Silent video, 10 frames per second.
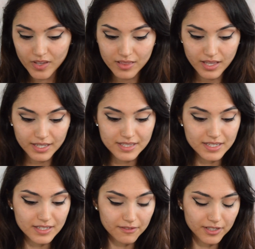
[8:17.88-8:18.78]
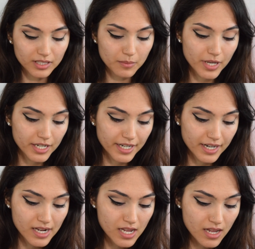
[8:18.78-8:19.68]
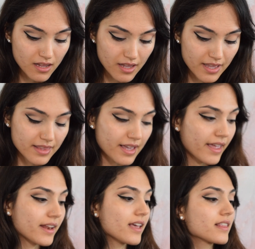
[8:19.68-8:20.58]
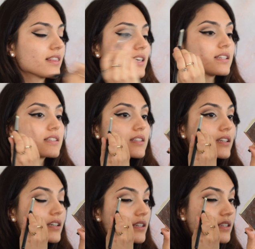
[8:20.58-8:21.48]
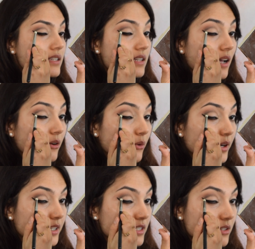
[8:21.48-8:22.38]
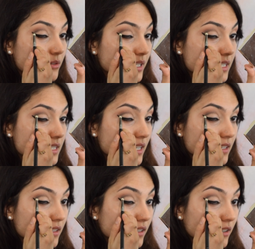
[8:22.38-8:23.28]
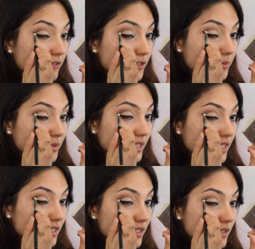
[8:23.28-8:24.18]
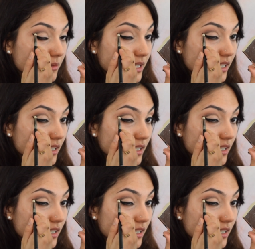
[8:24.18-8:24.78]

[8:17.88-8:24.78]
that's definitely better. And then this is now going to extend comfortably into the wing.